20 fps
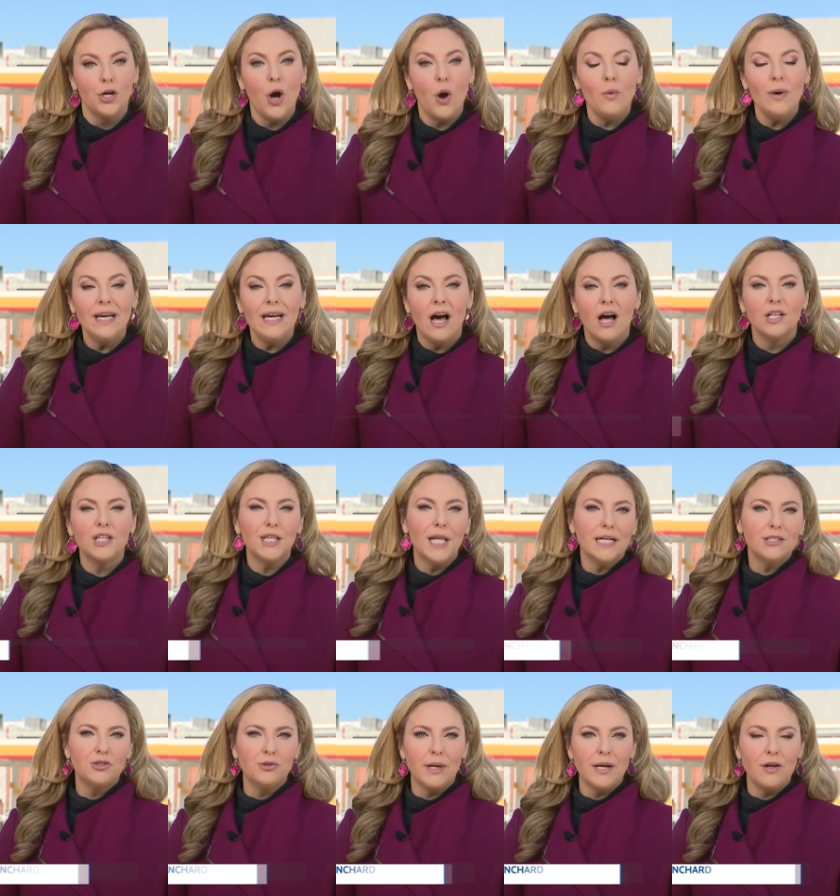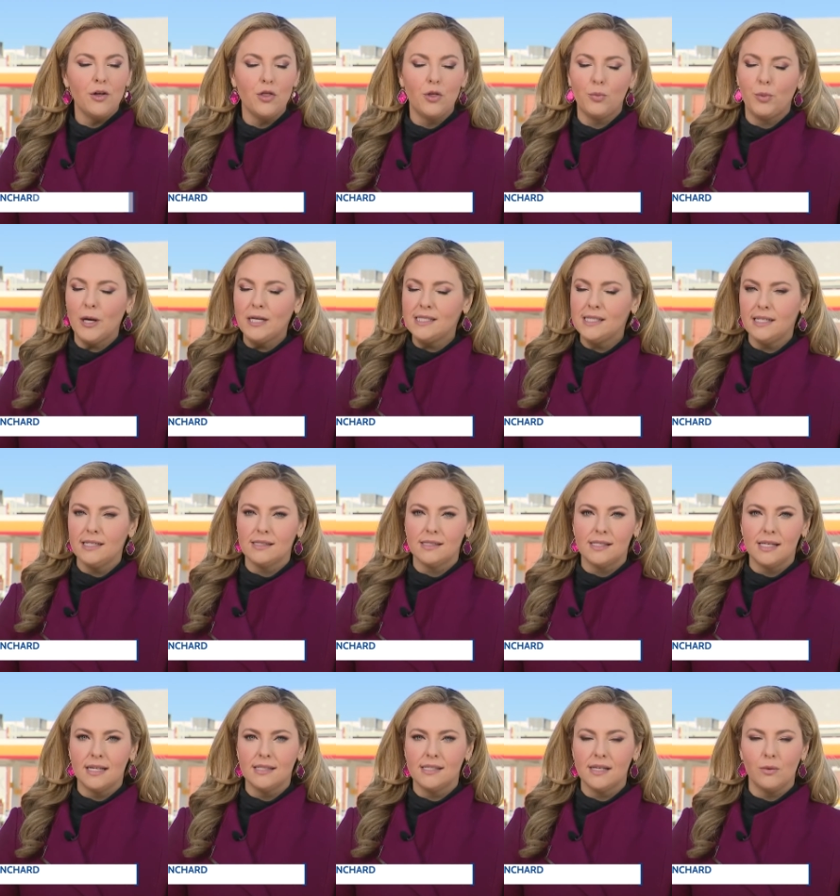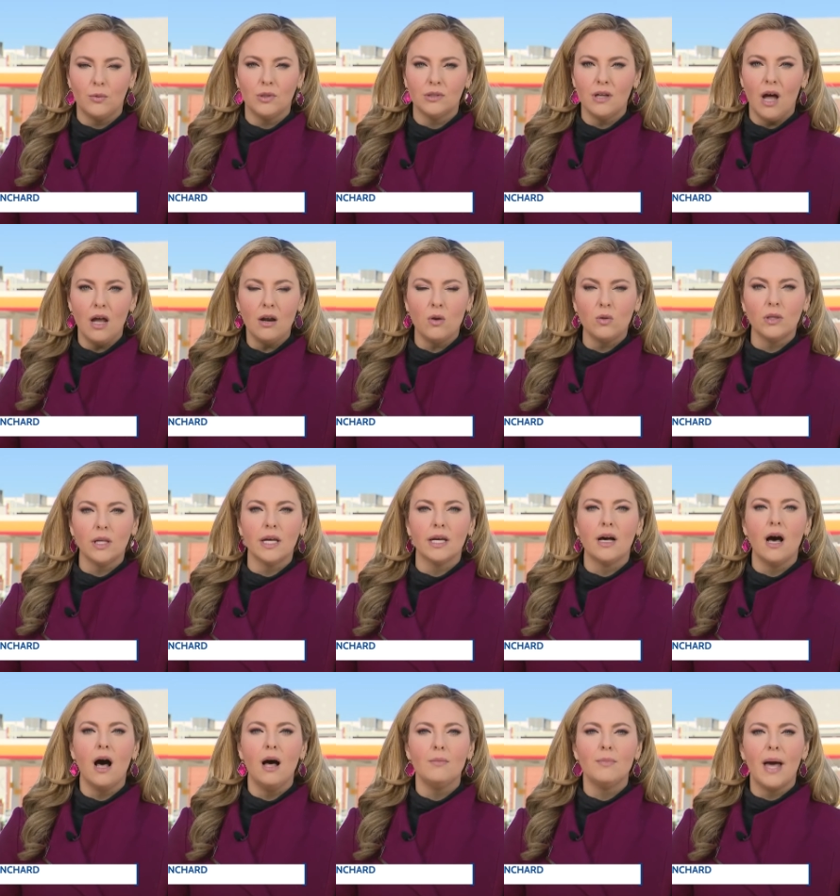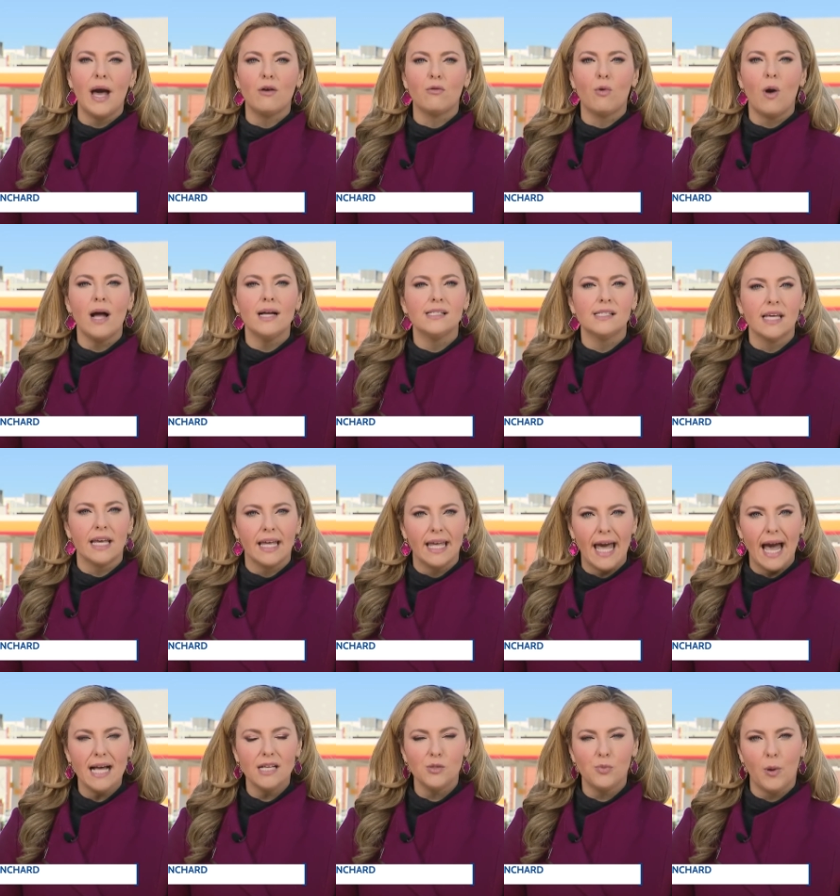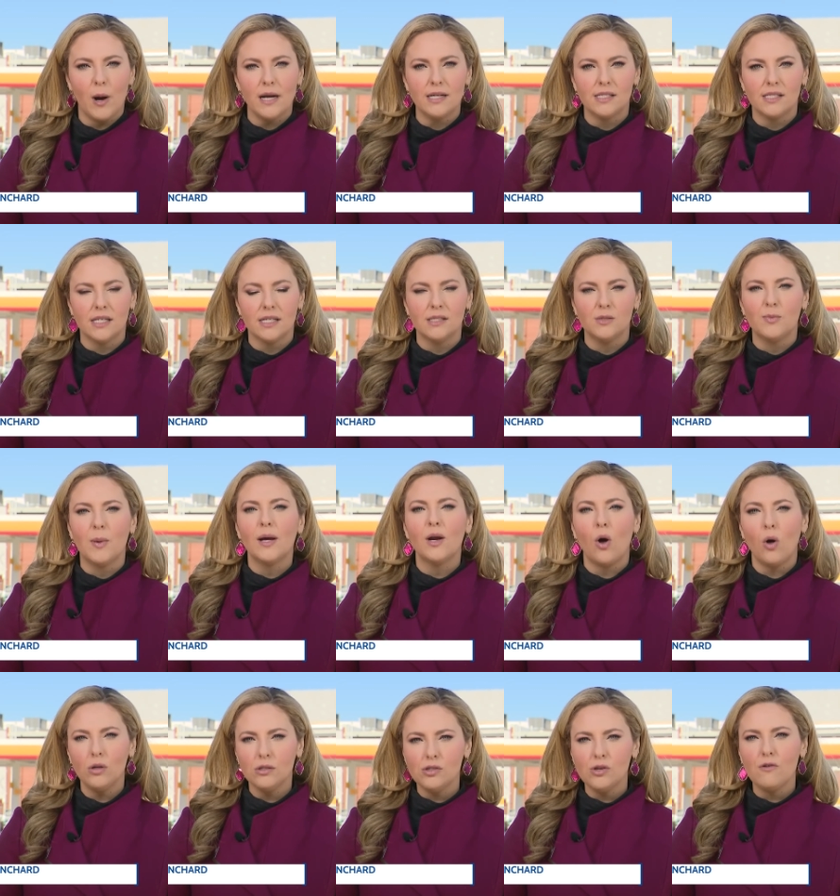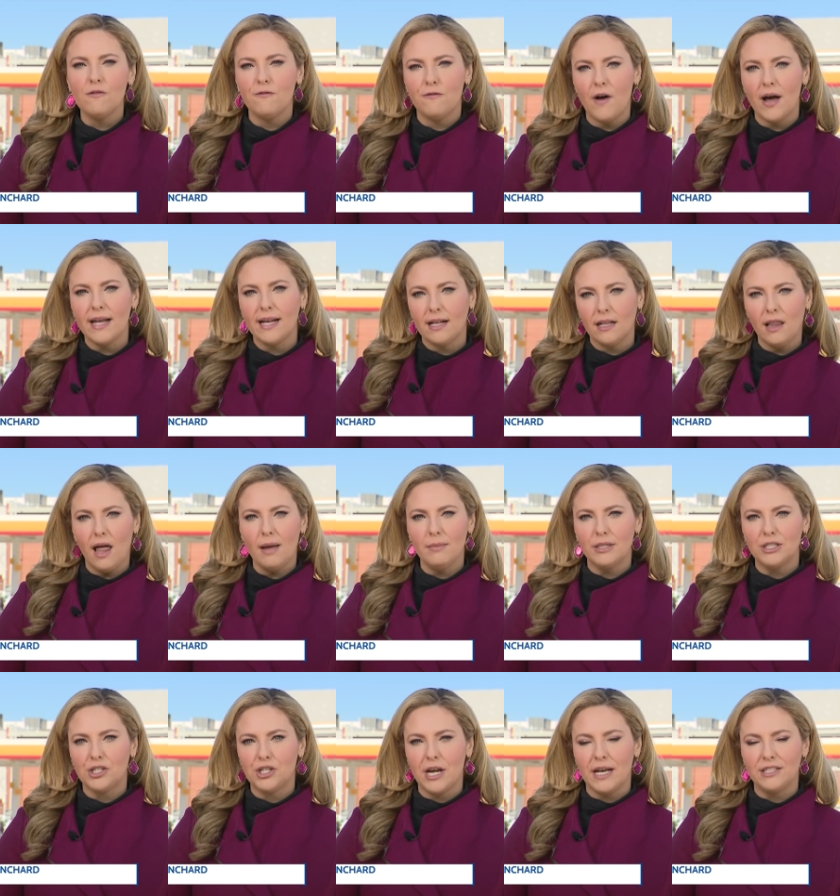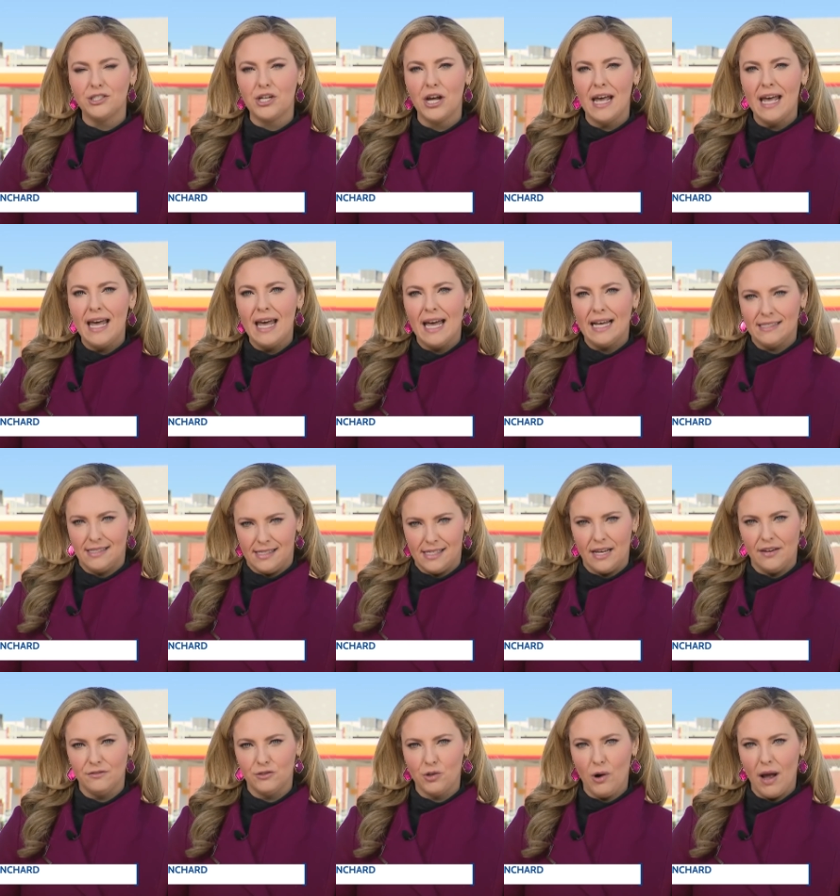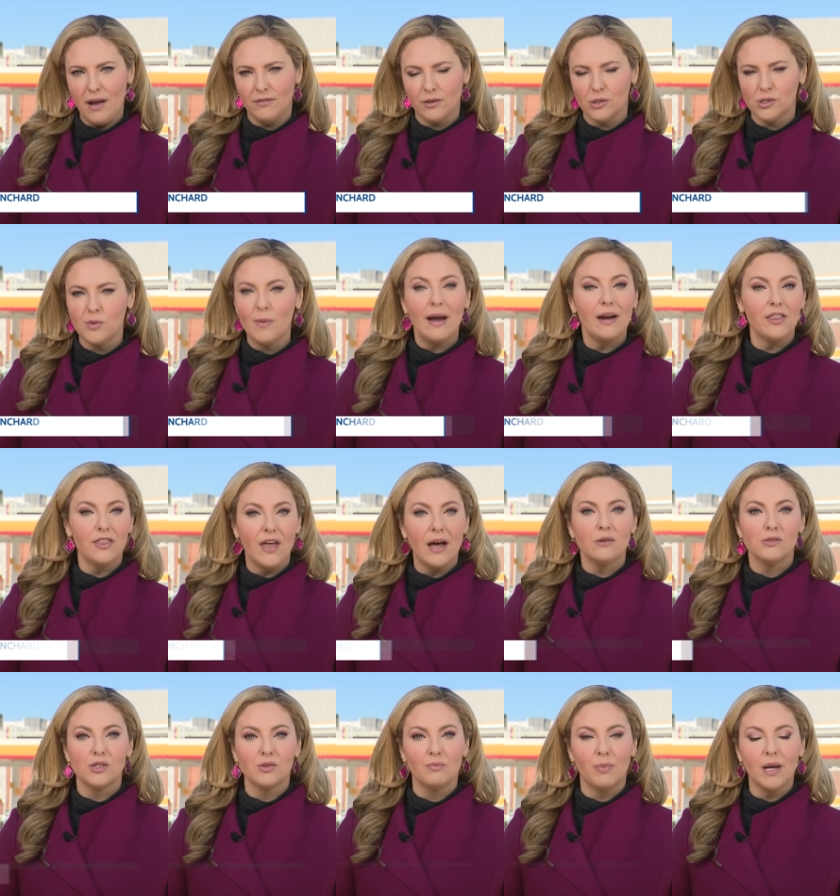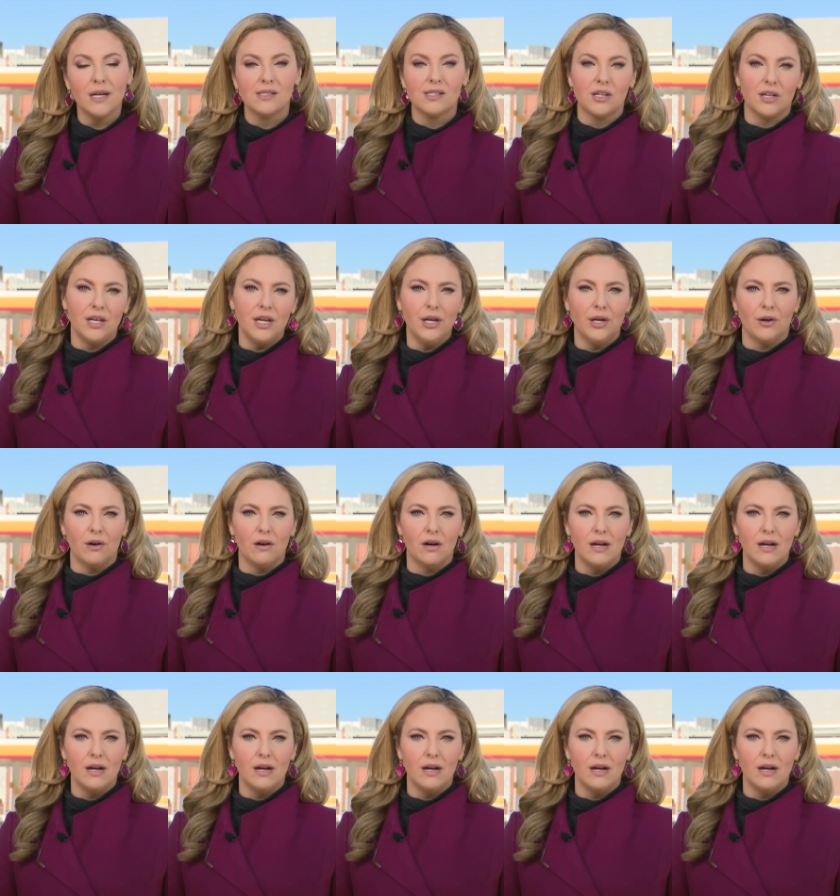Going electric, the president says it will not only combat rising gas prices, but also fight climate change and save drivers about a thousand bucks a year.